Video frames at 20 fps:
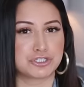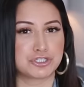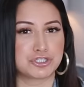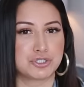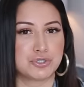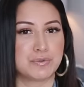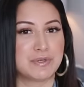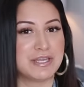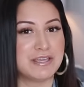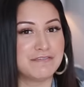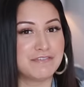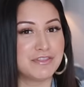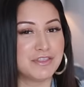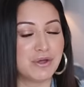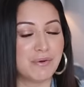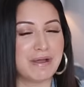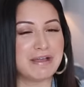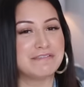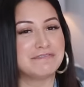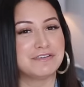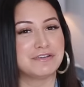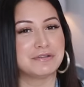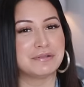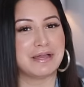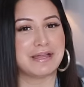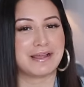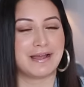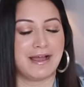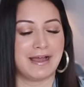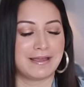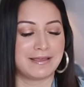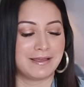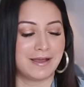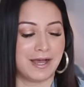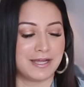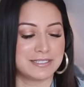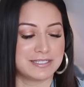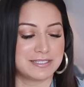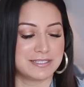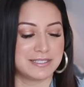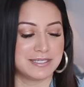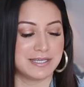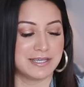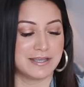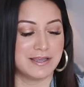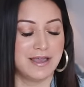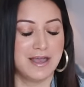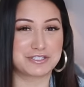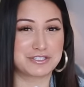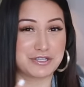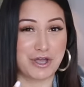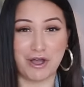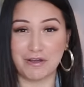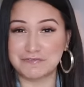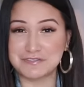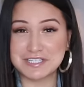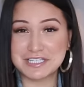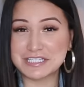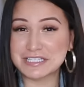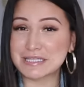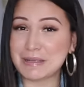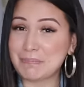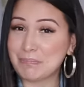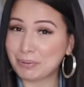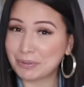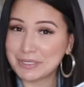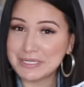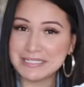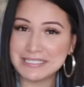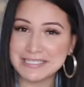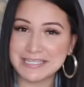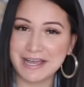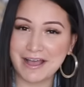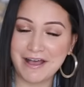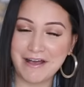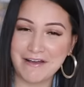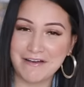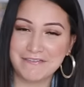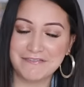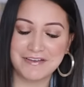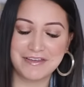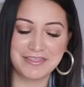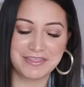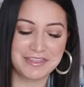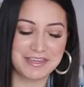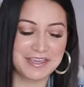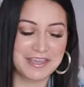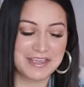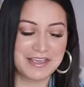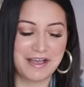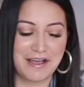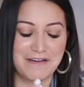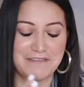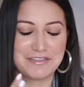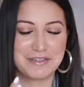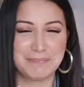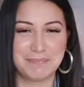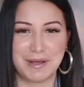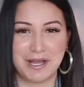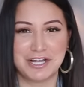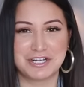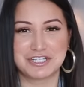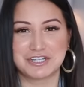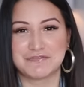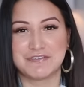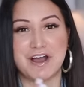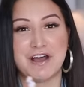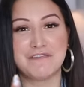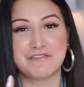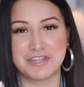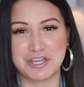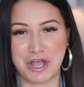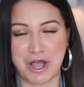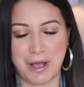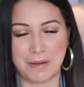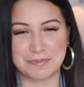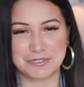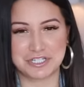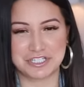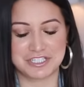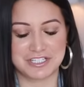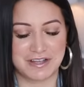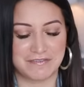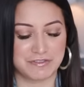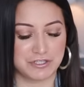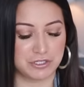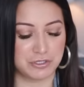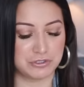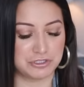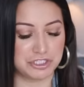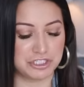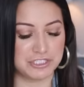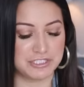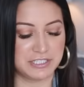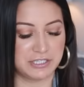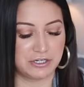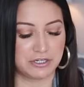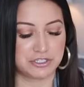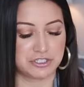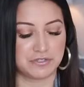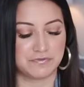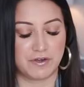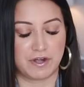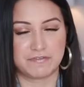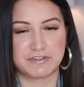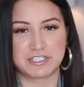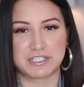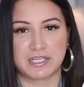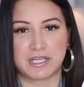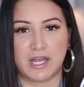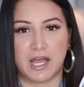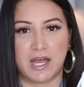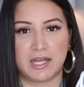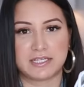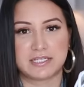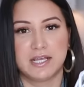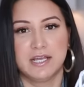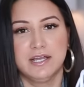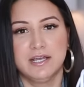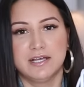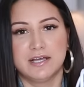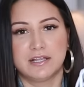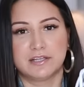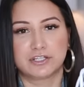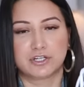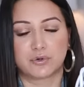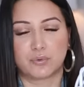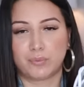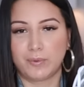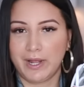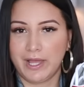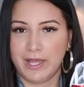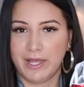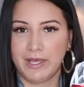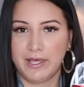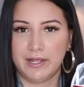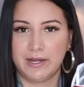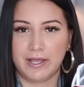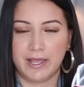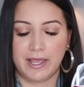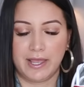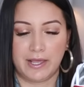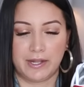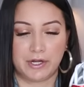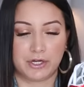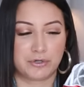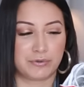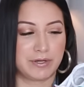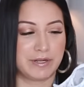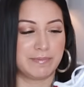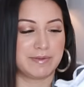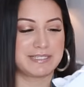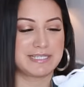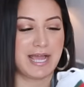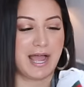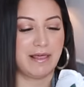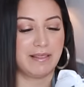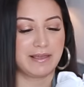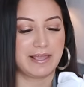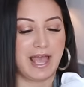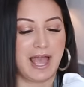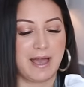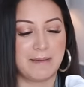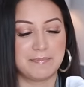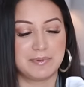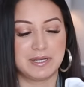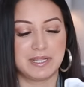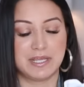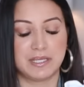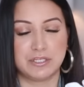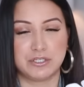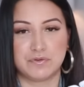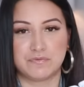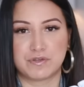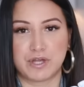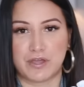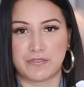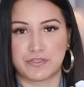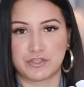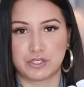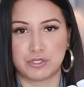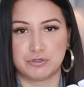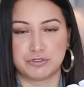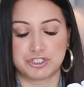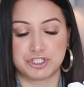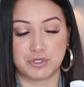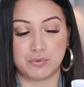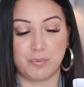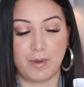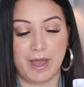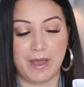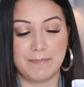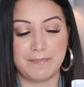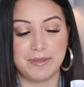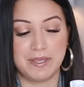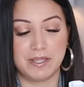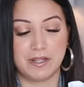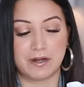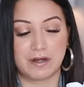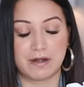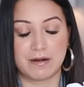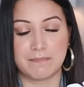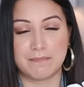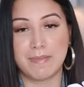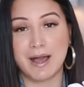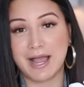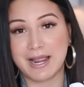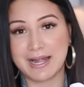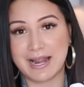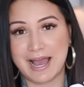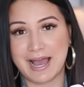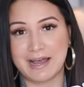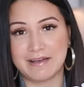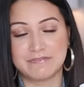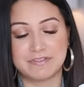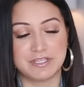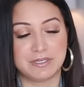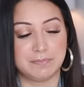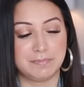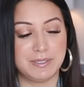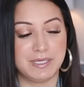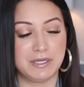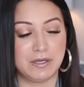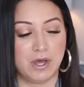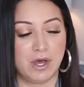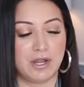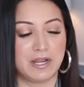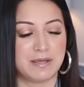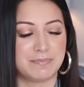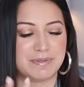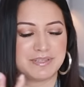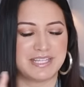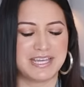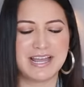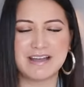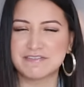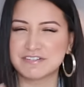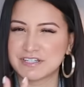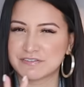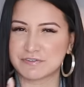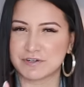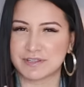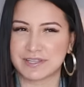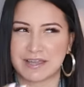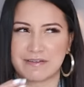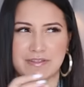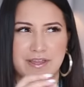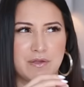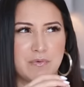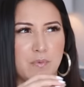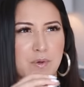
shoe, even though I feel like I got the softest print of the bunch of the options of the Gucci sneakers. You've obviously got a little red and green metallic happening. You've got the Gucci web here. Mine have the B on it, but they have different, they have like